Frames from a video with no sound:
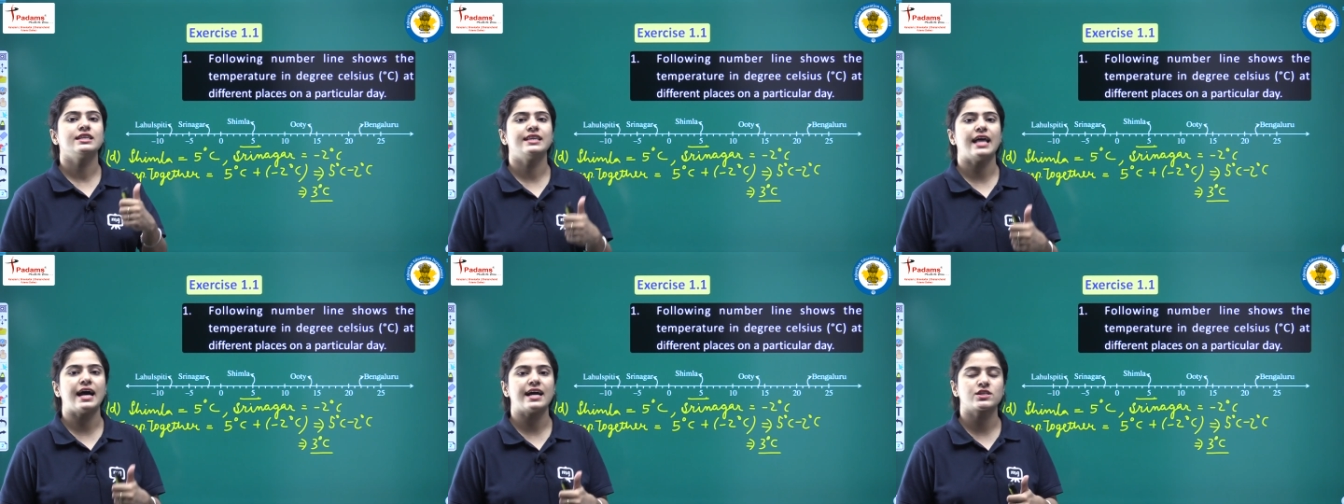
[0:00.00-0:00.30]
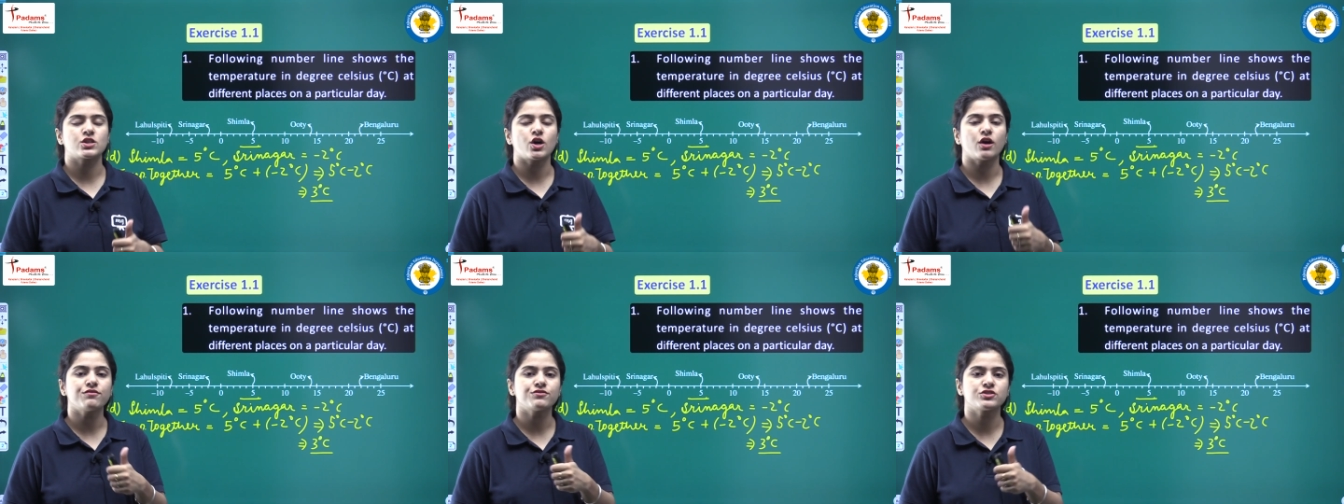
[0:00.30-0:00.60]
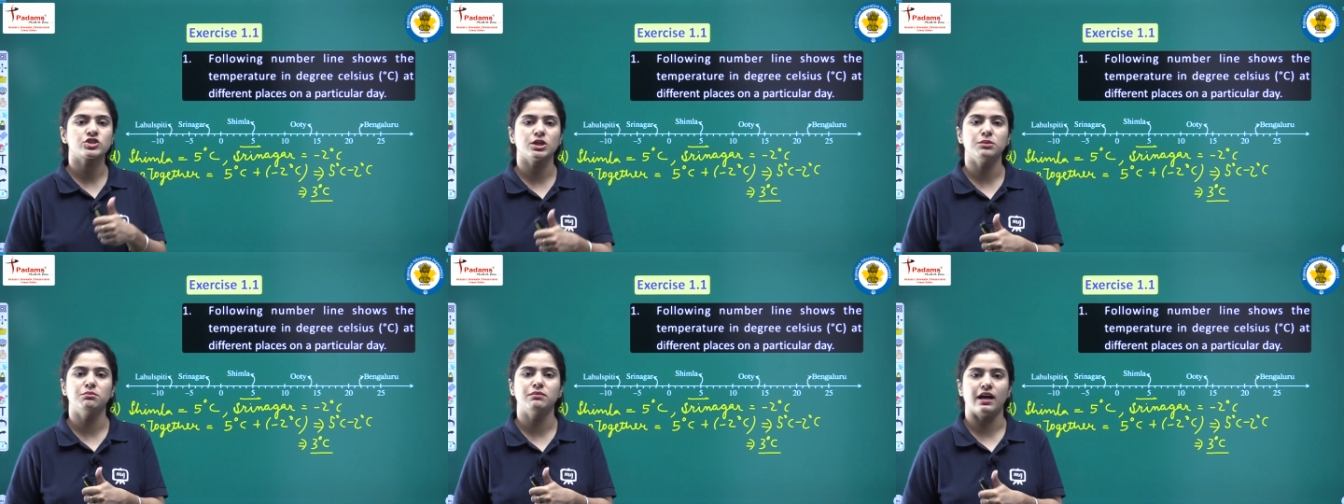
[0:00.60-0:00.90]
that of
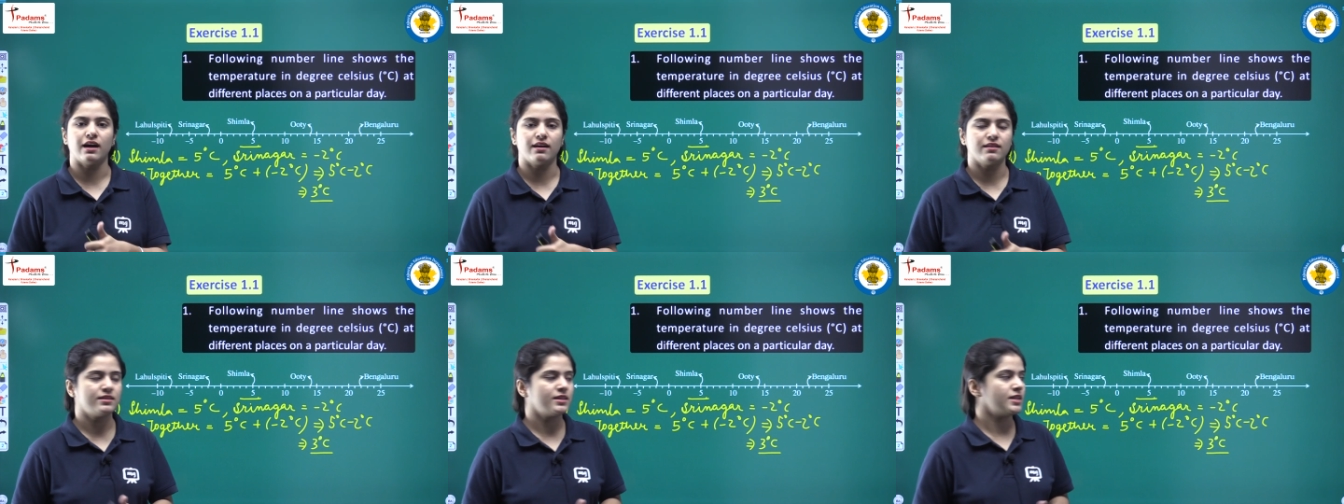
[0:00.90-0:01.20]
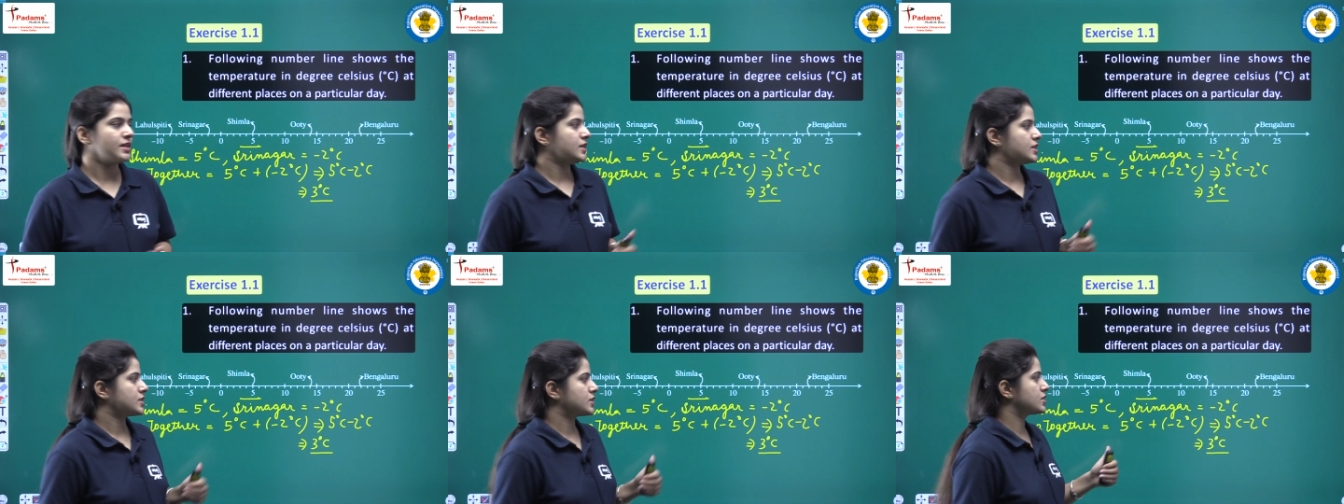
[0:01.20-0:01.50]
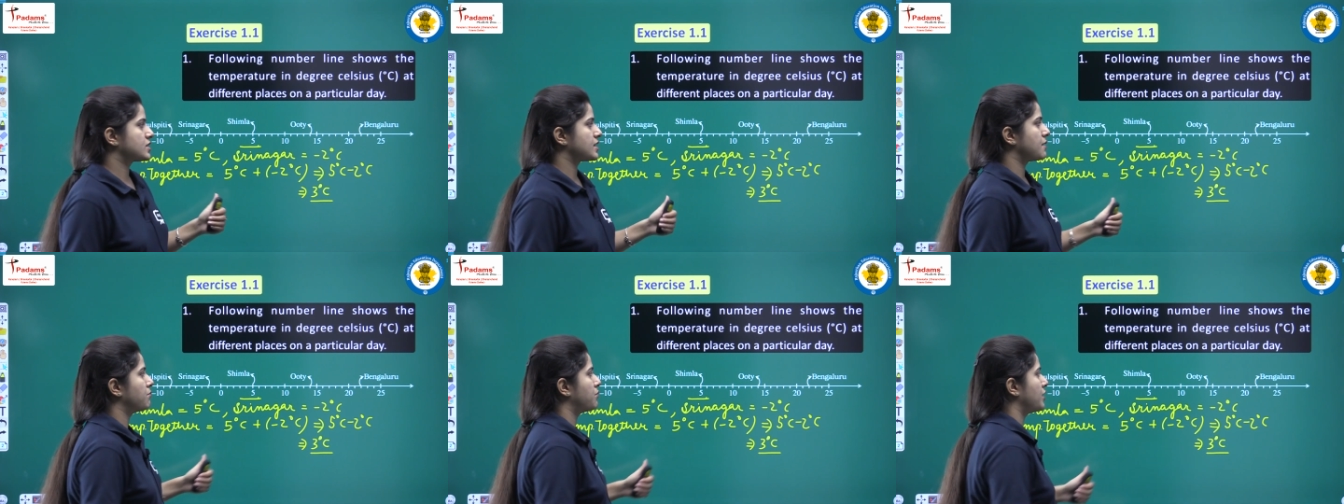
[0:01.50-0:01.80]
Shimla.
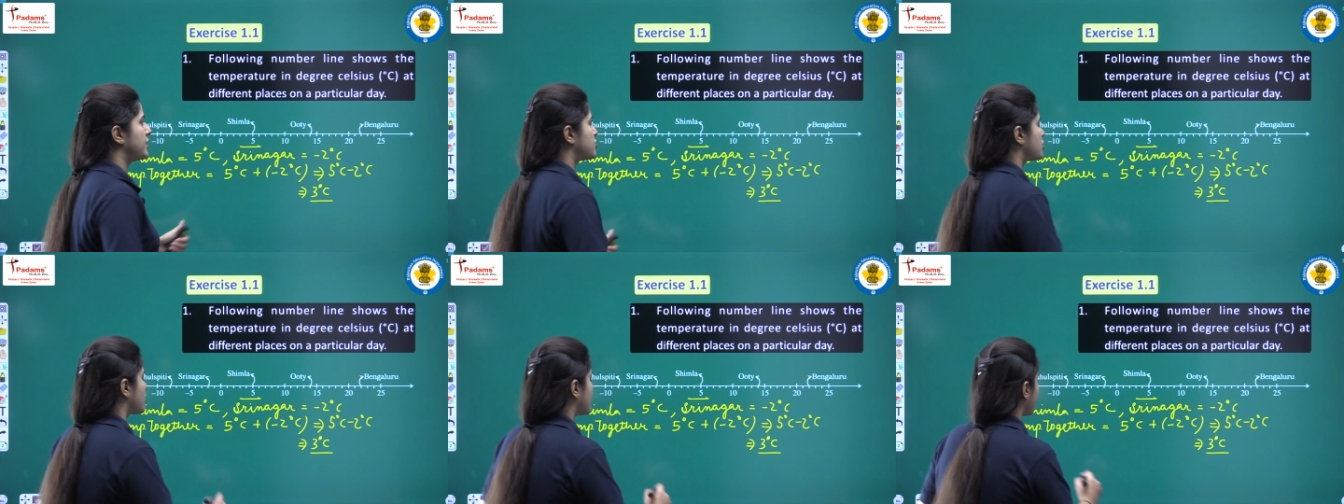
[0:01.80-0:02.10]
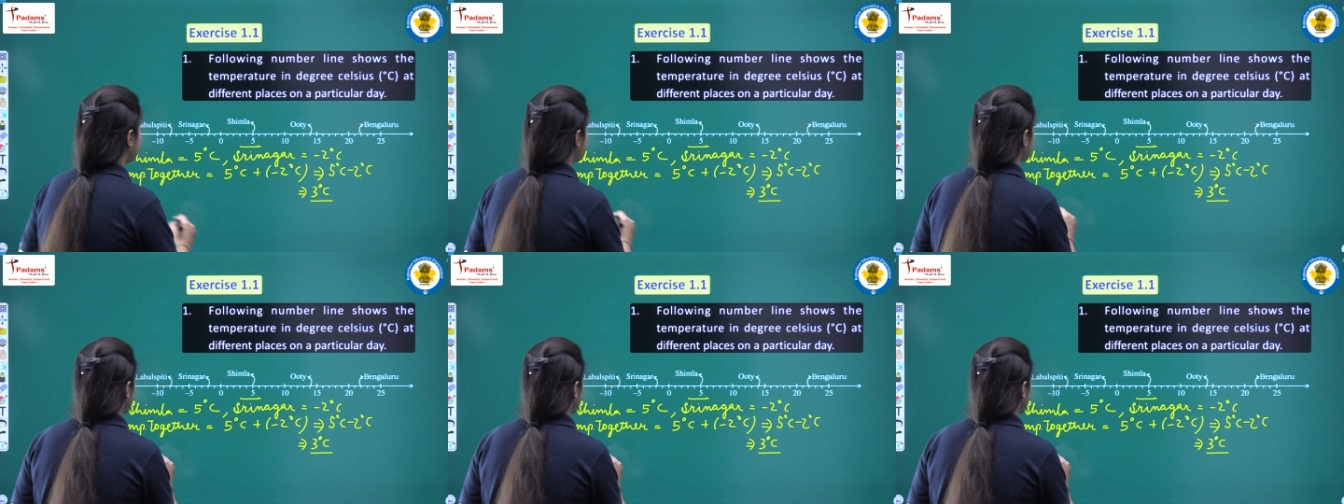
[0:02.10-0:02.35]
So temperature of